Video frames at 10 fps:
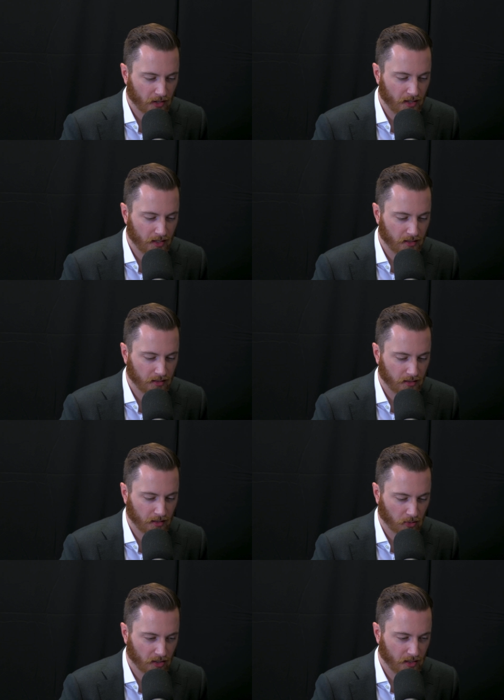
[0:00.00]
in a
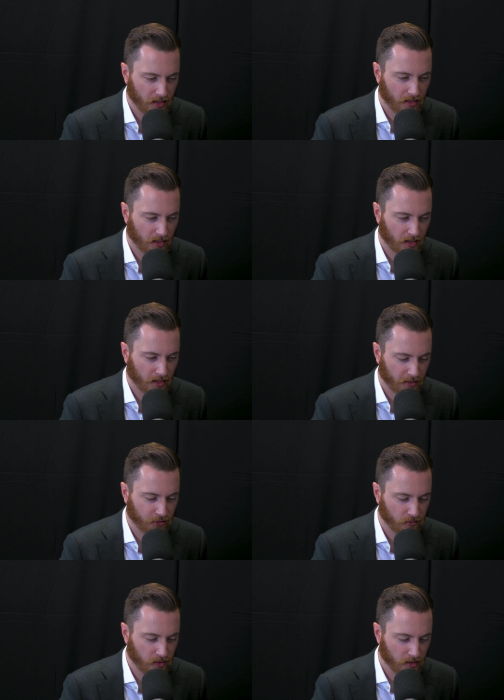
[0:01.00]

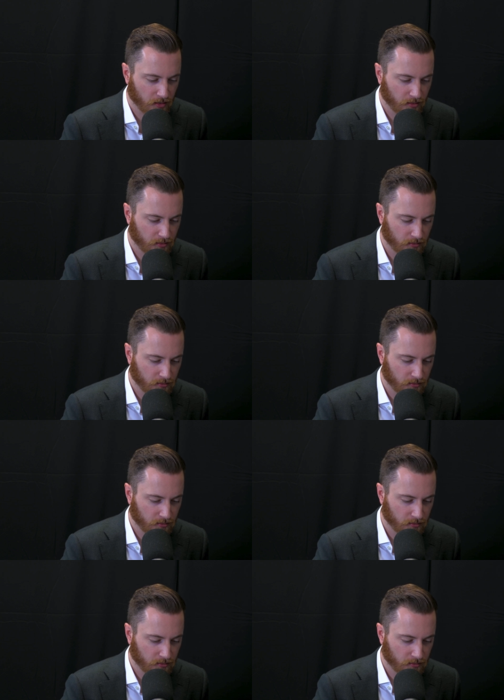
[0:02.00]
SUV. Really?